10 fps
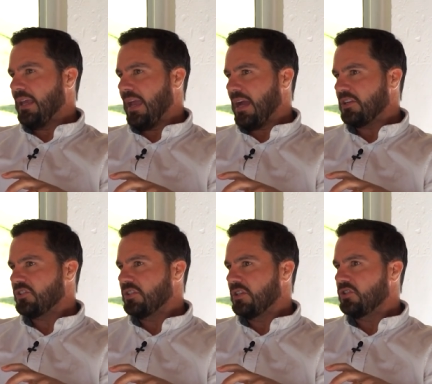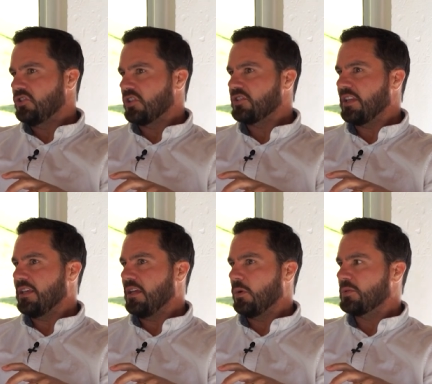cash just
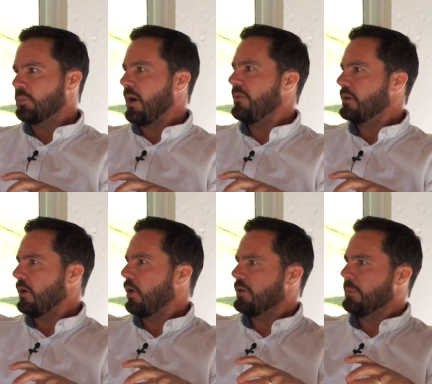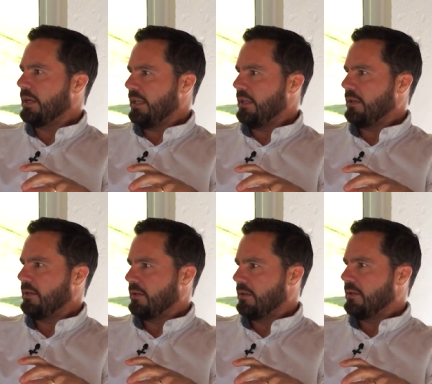like it was private or hard money. Me
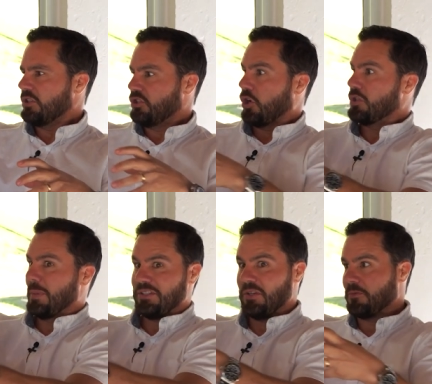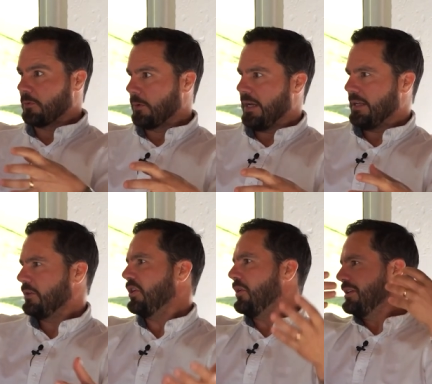too. So I charge myself a rate. I now,
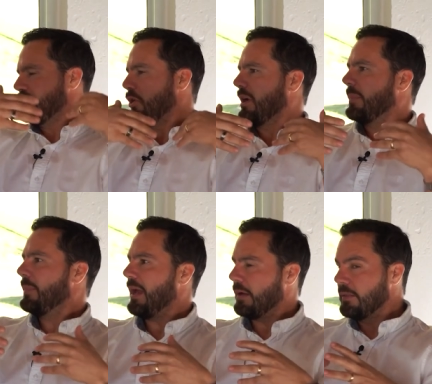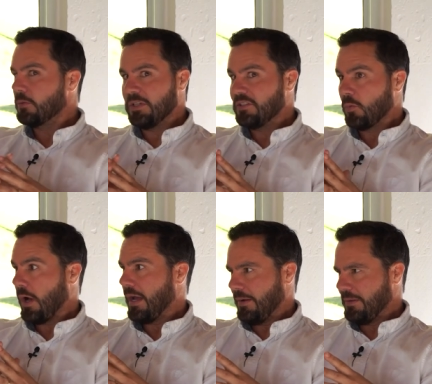do it's all, too. It's all coming back. And the reason
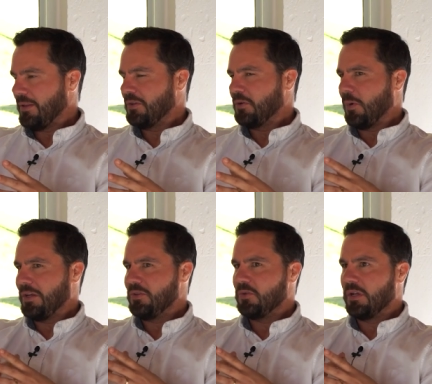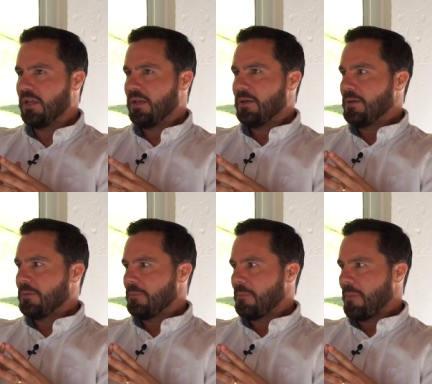why I would love to know why you. That's a video.
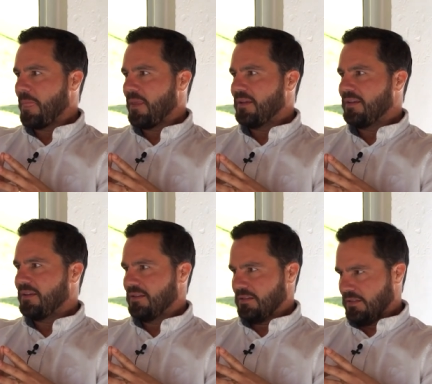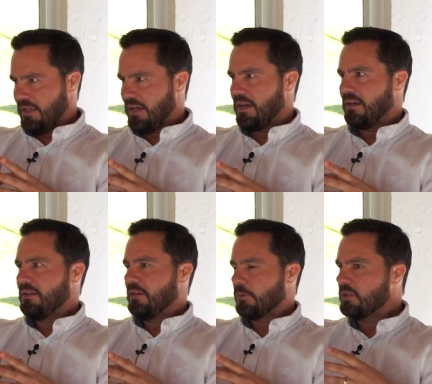That's a video by itself. Yeah.
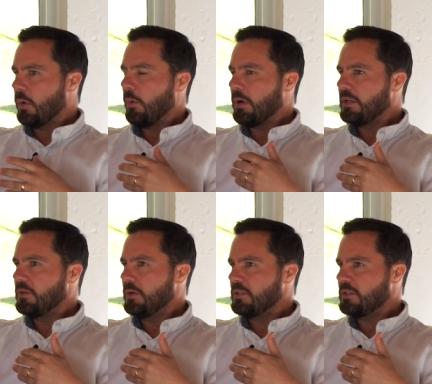The reason why I want to do